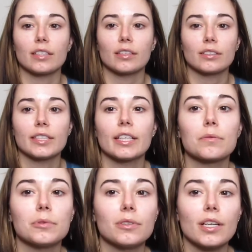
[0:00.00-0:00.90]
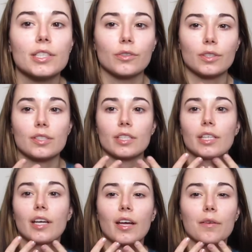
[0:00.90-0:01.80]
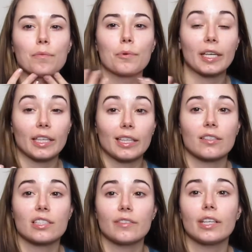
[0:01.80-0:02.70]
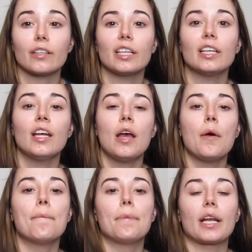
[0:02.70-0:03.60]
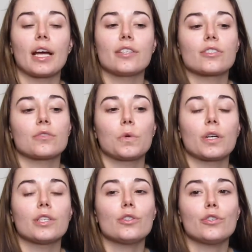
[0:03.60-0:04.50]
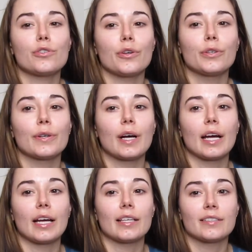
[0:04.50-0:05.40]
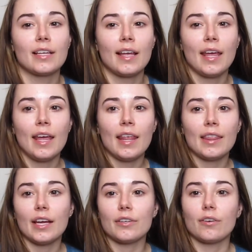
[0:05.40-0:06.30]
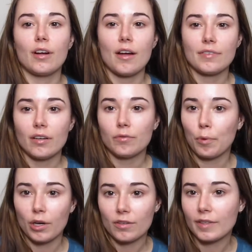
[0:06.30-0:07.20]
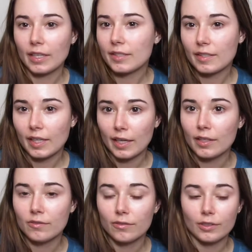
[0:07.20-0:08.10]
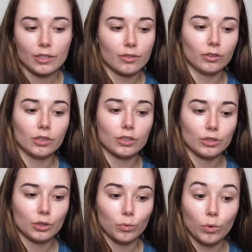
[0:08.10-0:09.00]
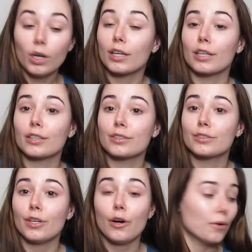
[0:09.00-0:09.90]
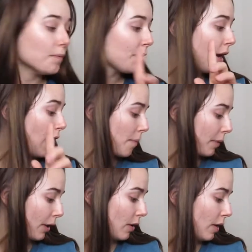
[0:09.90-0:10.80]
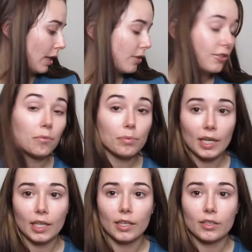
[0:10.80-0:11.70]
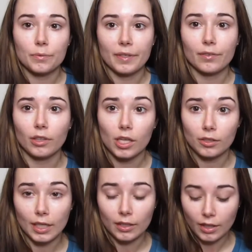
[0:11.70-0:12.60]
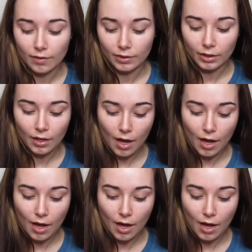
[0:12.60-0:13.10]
It looks terrible. As you can see, I'm breaking out severely, but I just wanted to show you guys that you don't have to have perfect skin for this look to work. So I'm gonna go ahead and jump right in because we have a lot of ground to cover.